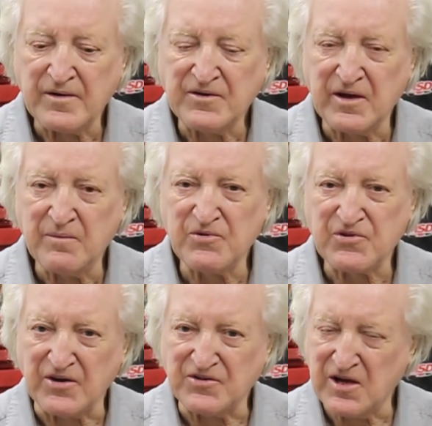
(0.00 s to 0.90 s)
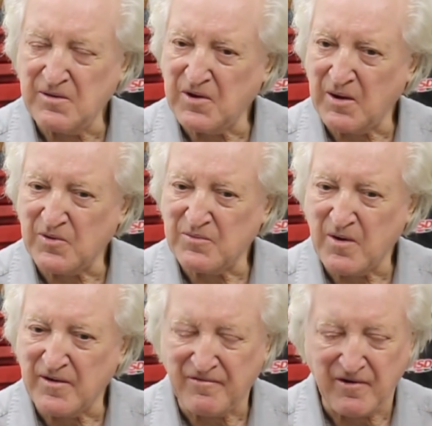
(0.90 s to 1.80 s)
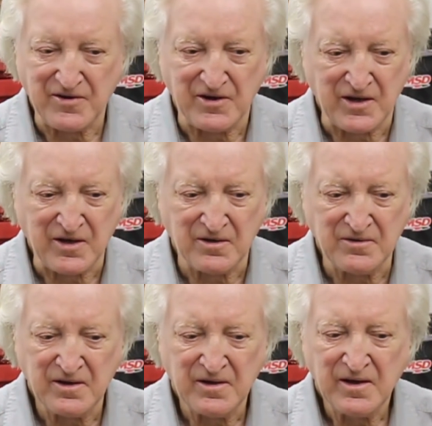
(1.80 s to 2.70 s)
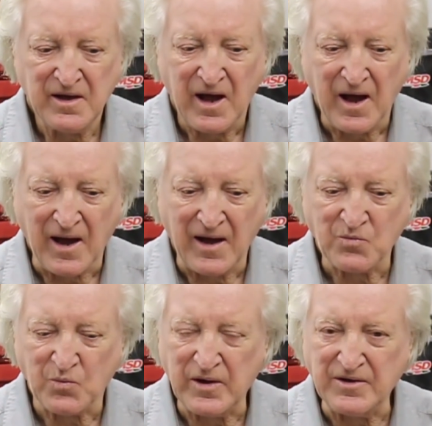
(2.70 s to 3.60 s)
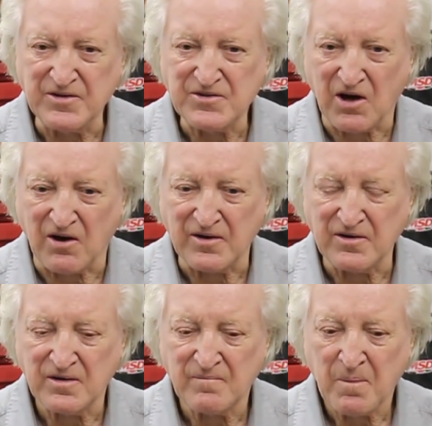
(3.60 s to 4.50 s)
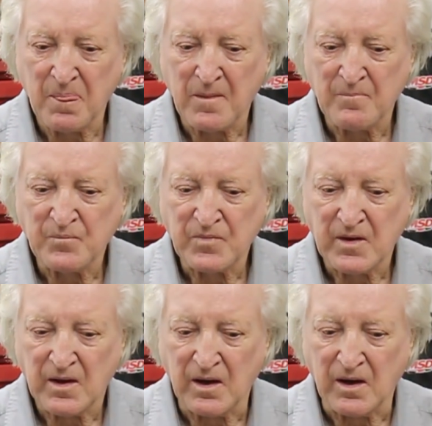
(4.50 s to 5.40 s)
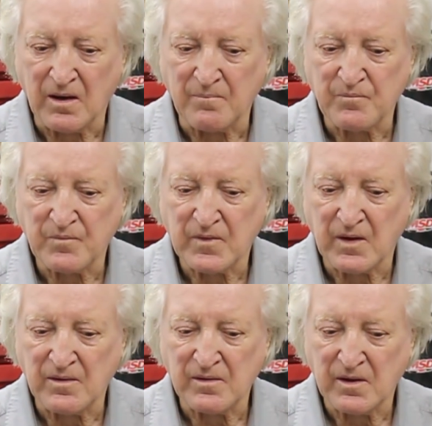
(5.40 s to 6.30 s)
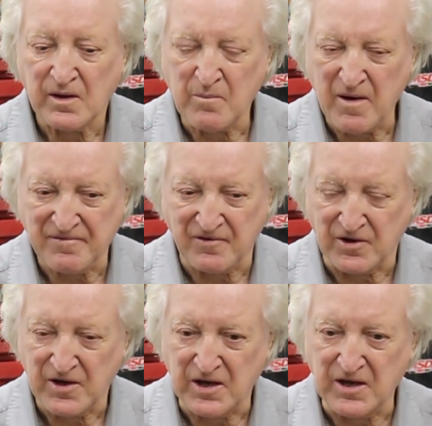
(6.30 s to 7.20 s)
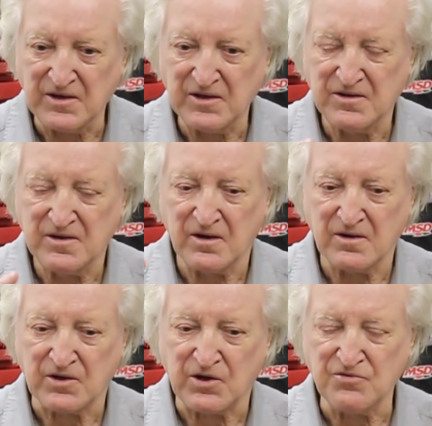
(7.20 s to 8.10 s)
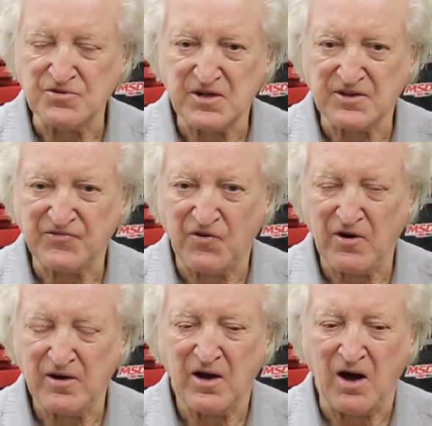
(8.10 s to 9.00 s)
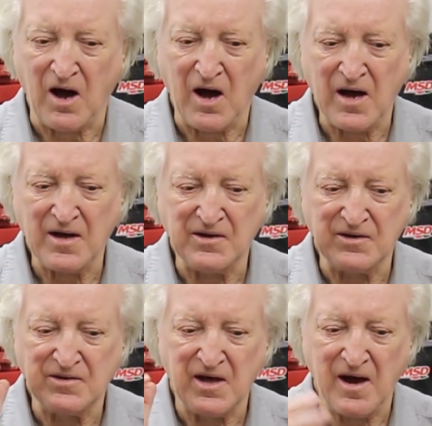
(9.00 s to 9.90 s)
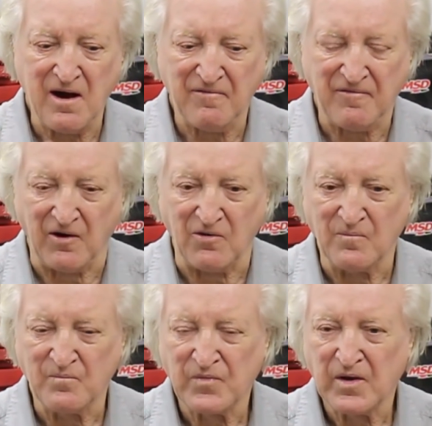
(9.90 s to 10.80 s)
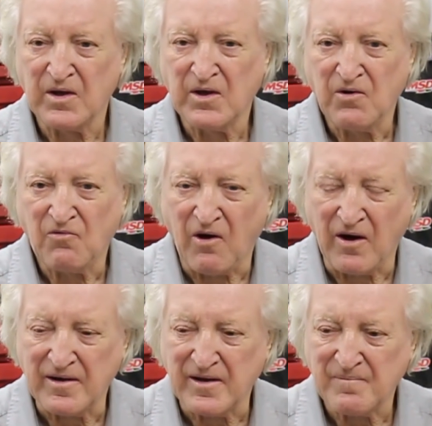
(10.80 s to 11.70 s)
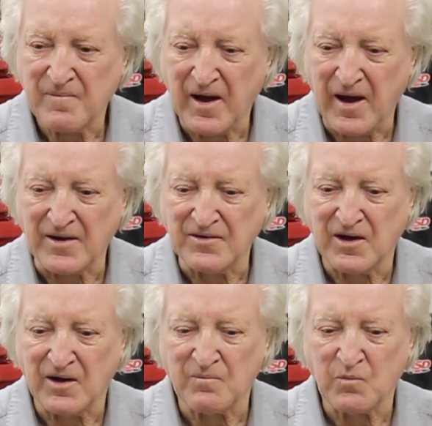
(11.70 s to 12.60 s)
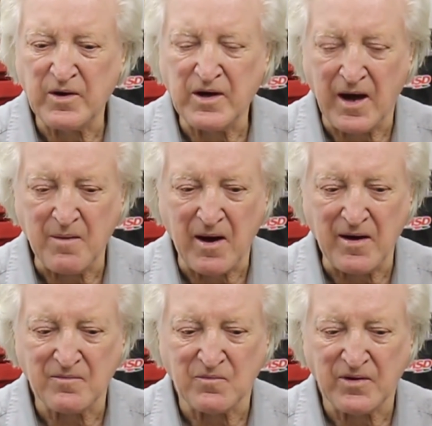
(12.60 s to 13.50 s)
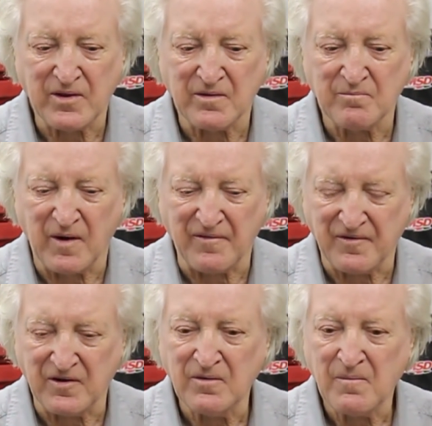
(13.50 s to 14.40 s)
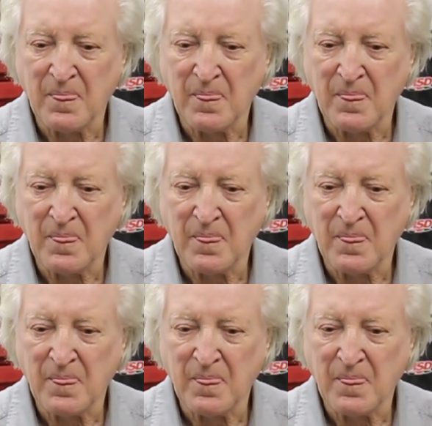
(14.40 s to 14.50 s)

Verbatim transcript: I did was I teamed up with my friend in England, and we designed uh, a muffler. He did the acoustics for it, I did the airflow, right? And uh, we came out with a muffler